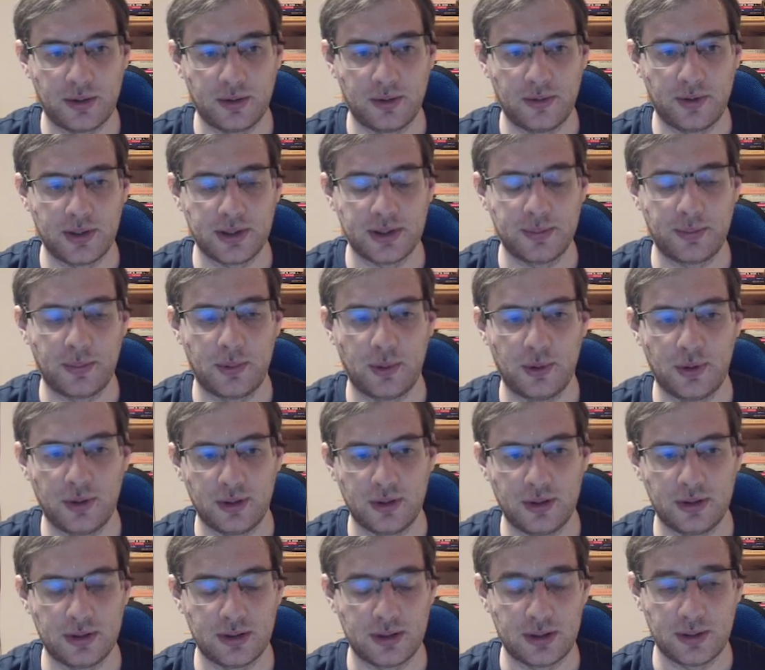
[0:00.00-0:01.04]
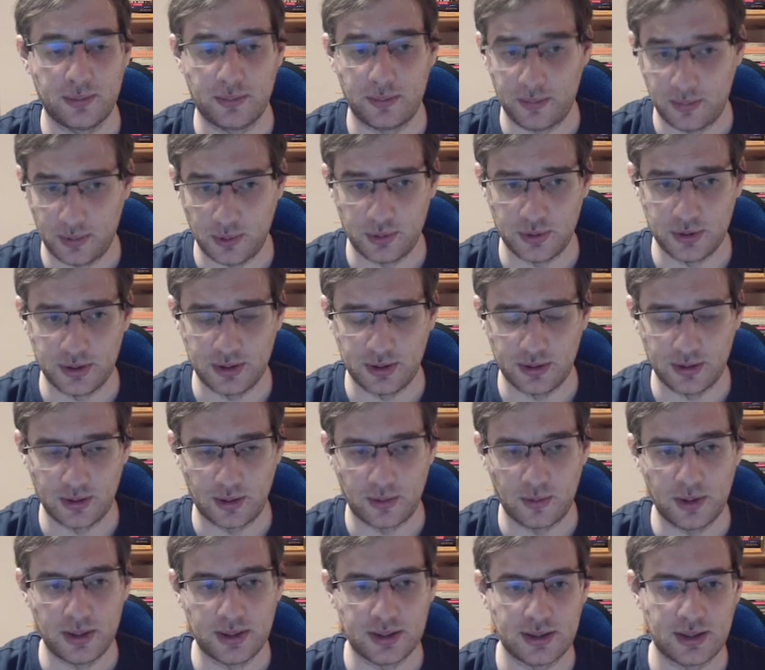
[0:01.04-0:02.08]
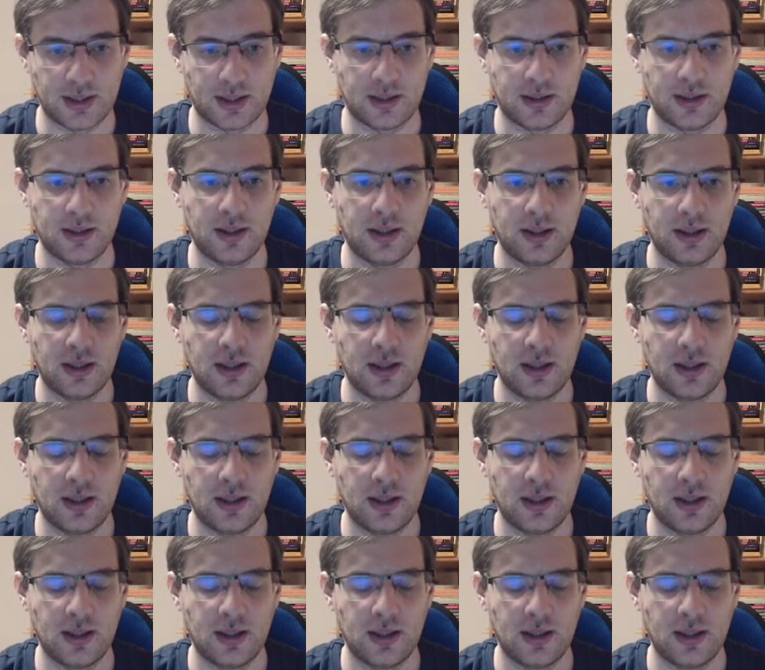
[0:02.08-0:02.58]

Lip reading: advanced pawns on the queen side.